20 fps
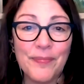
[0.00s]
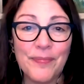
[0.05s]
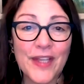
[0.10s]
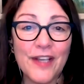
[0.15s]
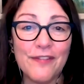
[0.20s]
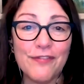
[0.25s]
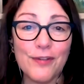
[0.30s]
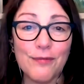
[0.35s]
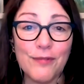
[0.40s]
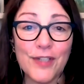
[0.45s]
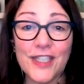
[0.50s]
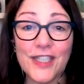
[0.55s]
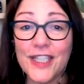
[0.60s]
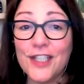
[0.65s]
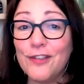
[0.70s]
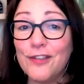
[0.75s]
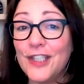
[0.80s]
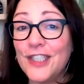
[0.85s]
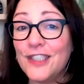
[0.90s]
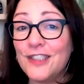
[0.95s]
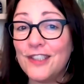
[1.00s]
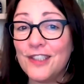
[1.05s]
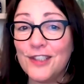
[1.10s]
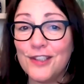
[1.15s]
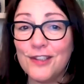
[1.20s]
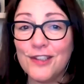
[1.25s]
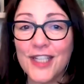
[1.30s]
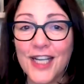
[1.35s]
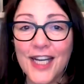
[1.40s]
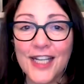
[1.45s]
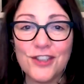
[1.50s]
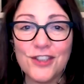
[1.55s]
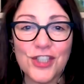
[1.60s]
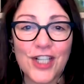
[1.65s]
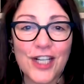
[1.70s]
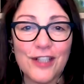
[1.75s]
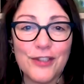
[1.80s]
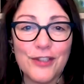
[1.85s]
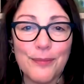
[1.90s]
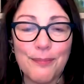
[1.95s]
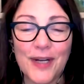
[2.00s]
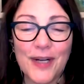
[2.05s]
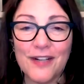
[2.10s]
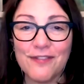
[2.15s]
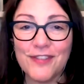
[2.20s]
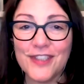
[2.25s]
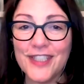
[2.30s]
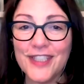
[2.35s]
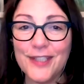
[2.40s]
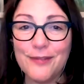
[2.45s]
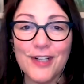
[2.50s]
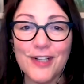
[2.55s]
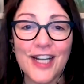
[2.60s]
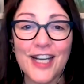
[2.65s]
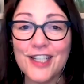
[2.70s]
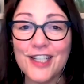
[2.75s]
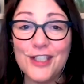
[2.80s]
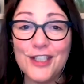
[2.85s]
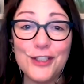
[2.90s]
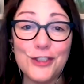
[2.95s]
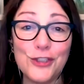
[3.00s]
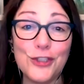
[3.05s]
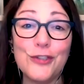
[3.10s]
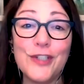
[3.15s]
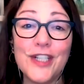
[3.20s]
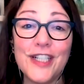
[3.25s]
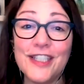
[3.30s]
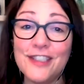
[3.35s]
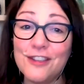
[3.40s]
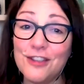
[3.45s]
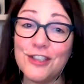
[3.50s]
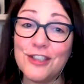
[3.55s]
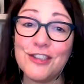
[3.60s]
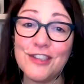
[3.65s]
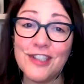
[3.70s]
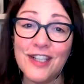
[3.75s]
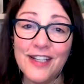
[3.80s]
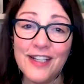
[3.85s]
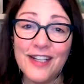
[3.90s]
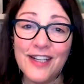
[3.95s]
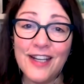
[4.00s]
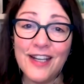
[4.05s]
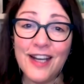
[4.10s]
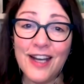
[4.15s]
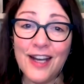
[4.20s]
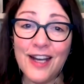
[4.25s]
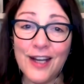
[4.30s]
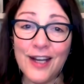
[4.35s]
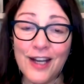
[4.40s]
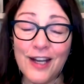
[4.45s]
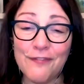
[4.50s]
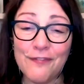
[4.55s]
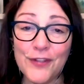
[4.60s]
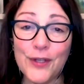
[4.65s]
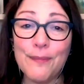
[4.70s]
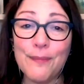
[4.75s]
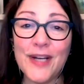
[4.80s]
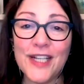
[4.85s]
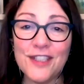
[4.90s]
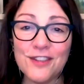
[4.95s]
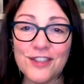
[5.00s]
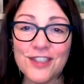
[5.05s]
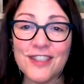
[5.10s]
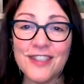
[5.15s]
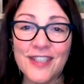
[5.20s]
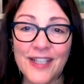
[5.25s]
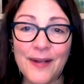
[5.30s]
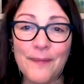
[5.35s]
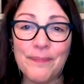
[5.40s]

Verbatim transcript: If we're really going to cut childhood poverty, we're not going to do it in just uh, a few months.